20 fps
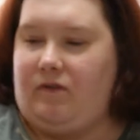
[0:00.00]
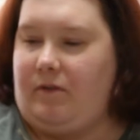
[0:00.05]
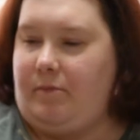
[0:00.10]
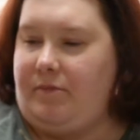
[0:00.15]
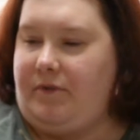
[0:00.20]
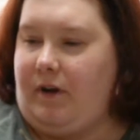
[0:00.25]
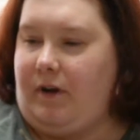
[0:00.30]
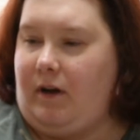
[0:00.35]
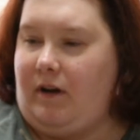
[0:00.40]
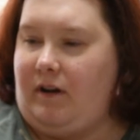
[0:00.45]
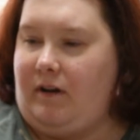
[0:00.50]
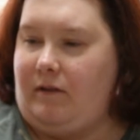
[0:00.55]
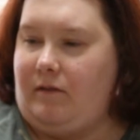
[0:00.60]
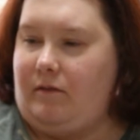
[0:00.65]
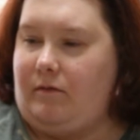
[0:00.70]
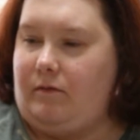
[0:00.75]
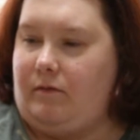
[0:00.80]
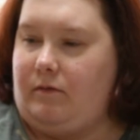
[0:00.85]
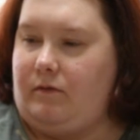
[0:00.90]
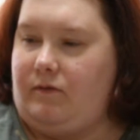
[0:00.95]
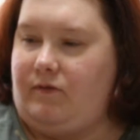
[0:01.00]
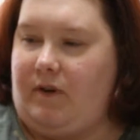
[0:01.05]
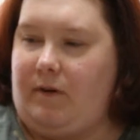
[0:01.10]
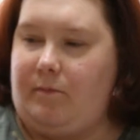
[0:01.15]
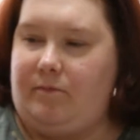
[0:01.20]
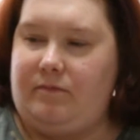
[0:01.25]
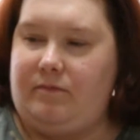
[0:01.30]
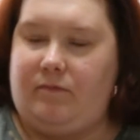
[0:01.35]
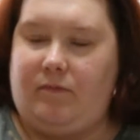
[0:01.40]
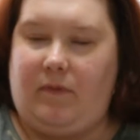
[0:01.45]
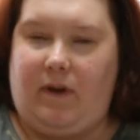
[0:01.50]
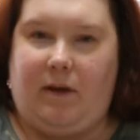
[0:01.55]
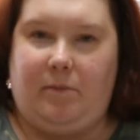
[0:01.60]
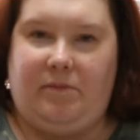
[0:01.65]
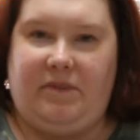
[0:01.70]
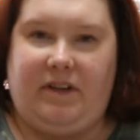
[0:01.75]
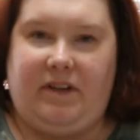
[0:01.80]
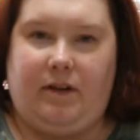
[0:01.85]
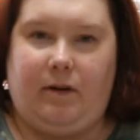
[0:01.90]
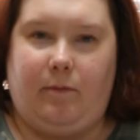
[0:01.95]
from uh, from
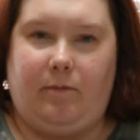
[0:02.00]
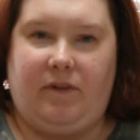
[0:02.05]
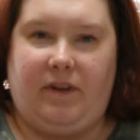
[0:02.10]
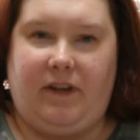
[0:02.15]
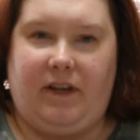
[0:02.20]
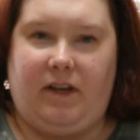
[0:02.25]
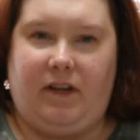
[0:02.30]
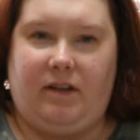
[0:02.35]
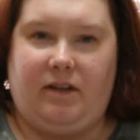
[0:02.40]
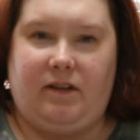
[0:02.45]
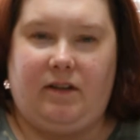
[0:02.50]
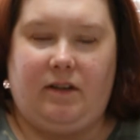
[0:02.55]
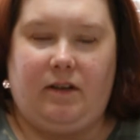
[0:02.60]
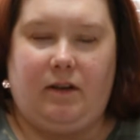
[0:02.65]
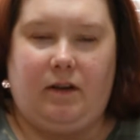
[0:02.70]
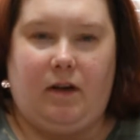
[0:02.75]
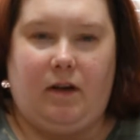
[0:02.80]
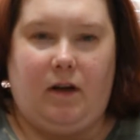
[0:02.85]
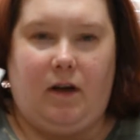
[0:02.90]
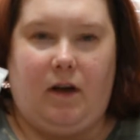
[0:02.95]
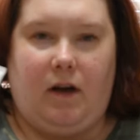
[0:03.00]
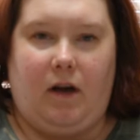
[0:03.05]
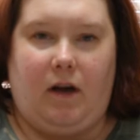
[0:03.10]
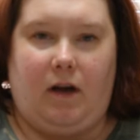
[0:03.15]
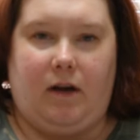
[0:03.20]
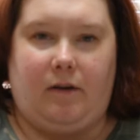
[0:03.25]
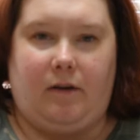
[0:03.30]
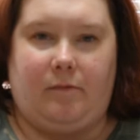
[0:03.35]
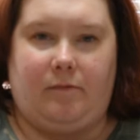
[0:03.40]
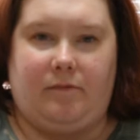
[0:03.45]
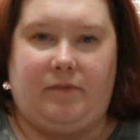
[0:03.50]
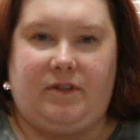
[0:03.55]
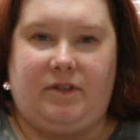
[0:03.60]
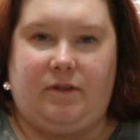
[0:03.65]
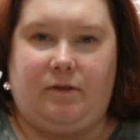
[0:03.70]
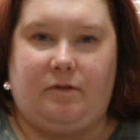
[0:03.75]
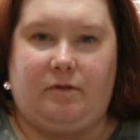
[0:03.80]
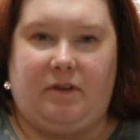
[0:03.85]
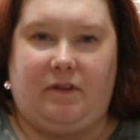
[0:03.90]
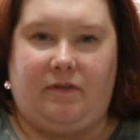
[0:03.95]
MD Complete um,
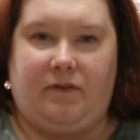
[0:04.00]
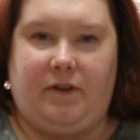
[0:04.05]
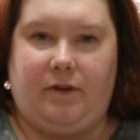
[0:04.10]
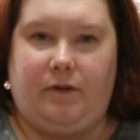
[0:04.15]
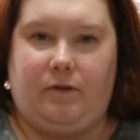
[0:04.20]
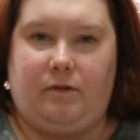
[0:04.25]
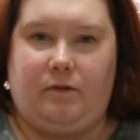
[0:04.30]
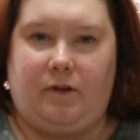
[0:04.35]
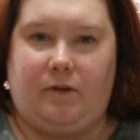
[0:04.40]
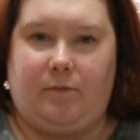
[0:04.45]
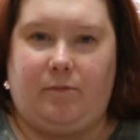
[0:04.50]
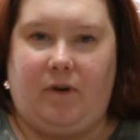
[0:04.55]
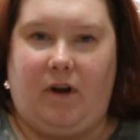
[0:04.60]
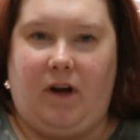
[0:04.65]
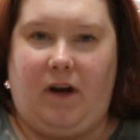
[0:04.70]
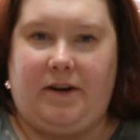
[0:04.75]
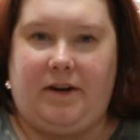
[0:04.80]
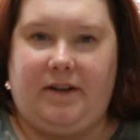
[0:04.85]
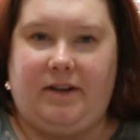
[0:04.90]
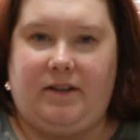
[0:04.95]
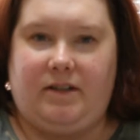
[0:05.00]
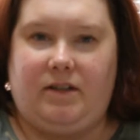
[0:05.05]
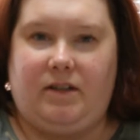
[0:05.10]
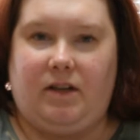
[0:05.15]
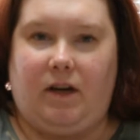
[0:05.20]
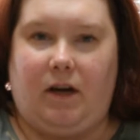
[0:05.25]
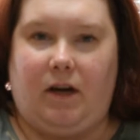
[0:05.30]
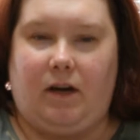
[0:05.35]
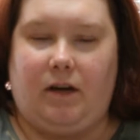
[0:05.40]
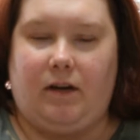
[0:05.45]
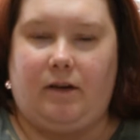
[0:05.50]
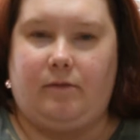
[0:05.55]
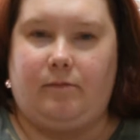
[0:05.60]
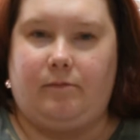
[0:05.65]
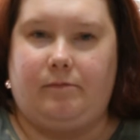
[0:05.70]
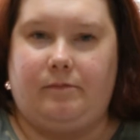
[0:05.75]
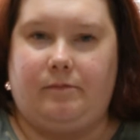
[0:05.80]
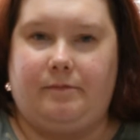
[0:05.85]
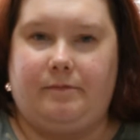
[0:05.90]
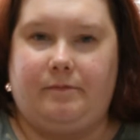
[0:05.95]
to review their product,
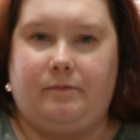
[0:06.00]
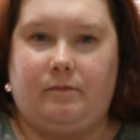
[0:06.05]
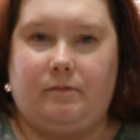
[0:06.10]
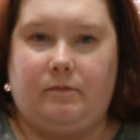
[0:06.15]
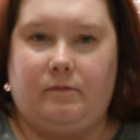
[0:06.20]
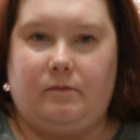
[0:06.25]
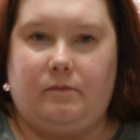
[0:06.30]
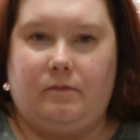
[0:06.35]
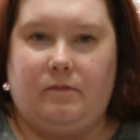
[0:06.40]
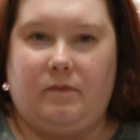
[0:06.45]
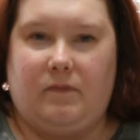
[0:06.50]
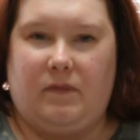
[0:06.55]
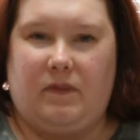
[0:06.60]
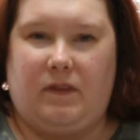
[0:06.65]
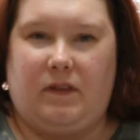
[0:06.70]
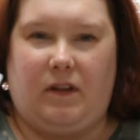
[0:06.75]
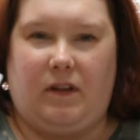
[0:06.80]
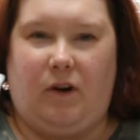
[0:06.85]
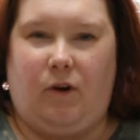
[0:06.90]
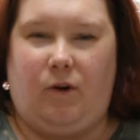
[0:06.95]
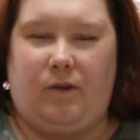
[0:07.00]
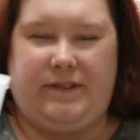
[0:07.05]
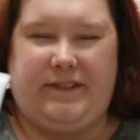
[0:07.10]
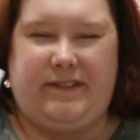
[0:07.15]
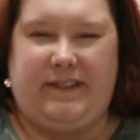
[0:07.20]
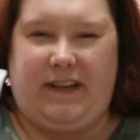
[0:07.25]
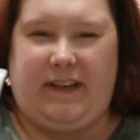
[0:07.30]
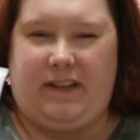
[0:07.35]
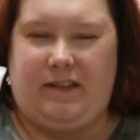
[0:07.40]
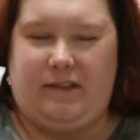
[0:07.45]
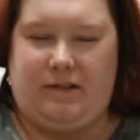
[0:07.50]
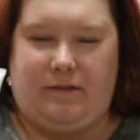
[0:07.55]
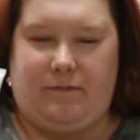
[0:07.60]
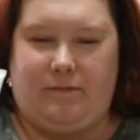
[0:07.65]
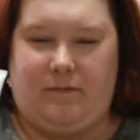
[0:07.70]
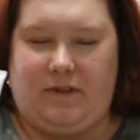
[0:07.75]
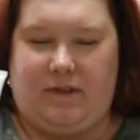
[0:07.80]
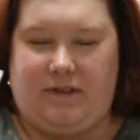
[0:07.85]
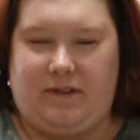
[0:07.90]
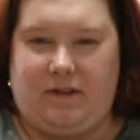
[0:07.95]
um, the whole set.
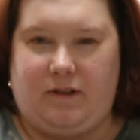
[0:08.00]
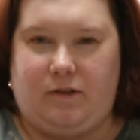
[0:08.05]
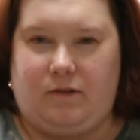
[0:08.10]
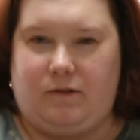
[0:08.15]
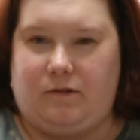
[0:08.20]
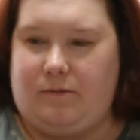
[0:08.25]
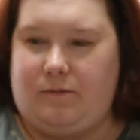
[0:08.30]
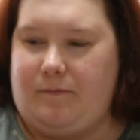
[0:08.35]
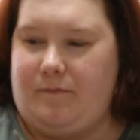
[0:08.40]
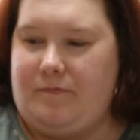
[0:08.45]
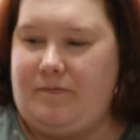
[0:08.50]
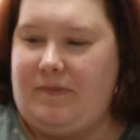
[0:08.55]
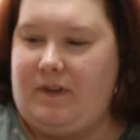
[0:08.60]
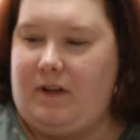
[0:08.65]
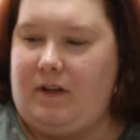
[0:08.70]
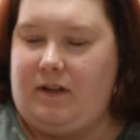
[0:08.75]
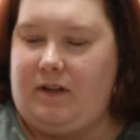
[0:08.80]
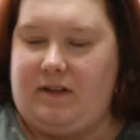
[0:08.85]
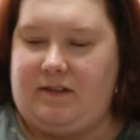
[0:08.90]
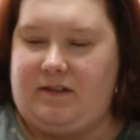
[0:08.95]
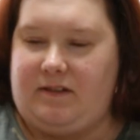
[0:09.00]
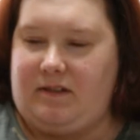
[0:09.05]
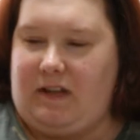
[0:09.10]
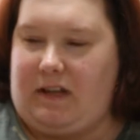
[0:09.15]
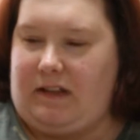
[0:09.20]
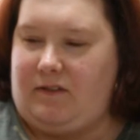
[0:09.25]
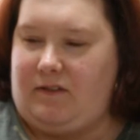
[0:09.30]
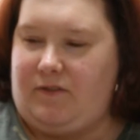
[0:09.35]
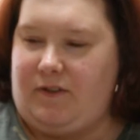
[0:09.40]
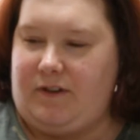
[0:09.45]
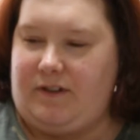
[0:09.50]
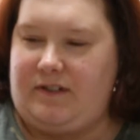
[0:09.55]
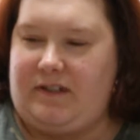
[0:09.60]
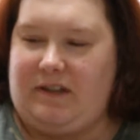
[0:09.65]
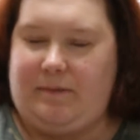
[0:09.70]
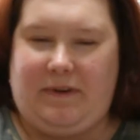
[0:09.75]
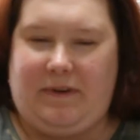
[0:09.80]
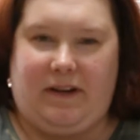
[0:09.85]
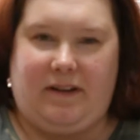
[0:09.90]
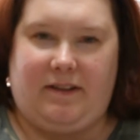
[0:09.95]
So this is like the first
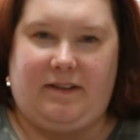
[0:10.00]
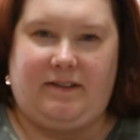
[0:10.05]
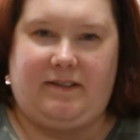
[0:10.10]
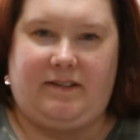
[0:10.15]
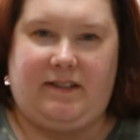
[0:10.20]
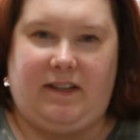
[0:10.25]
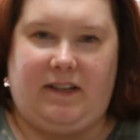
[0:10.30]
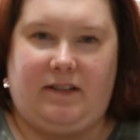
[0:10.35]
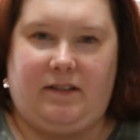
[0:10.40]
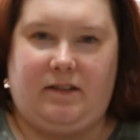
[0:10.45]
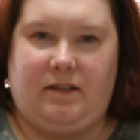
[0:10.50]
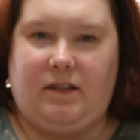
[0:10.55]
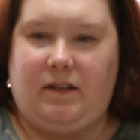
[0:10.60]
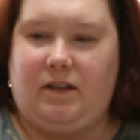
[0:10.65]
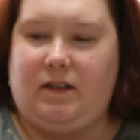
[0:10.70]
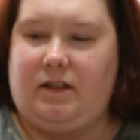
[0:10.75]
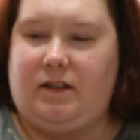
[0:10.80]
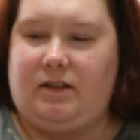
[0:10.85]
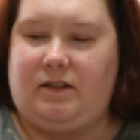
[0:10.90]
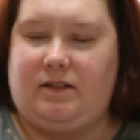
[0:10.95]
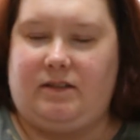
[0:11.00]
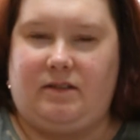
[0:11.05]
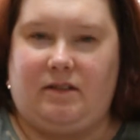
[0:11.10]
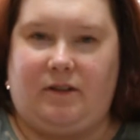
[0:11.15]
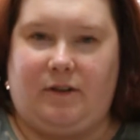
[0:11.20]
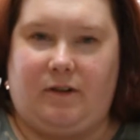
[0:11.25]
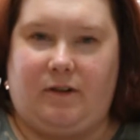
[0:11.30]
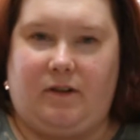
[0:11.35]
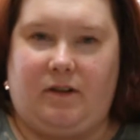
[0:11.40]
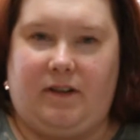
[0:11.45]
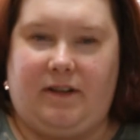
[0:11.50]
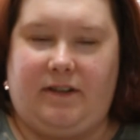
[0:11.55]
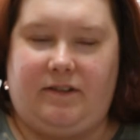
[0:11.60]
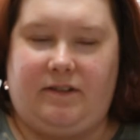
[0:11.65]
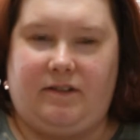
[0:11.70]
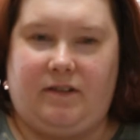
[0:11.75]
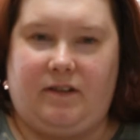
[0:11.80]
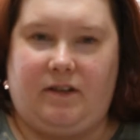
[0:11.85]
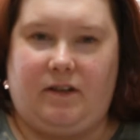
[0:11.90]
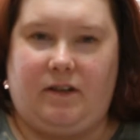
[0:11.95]
step out of the set. This is their
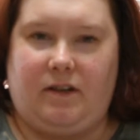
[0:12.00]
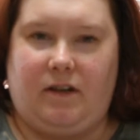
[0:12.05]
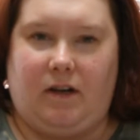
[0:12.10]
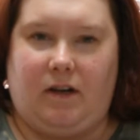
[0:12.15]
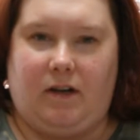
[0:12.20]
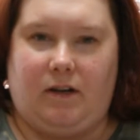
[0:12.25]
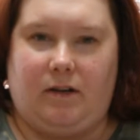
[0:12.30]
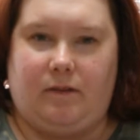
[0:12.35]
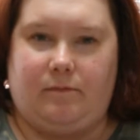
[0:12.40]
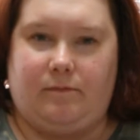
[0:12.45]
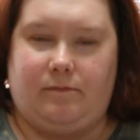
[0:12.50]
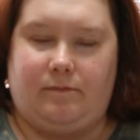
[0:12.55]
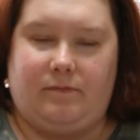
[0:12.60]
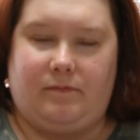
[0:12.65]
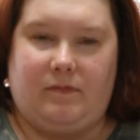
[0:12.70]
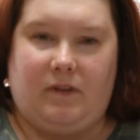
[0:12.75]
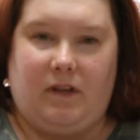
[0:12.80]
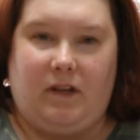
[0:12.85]
cleanser. Um,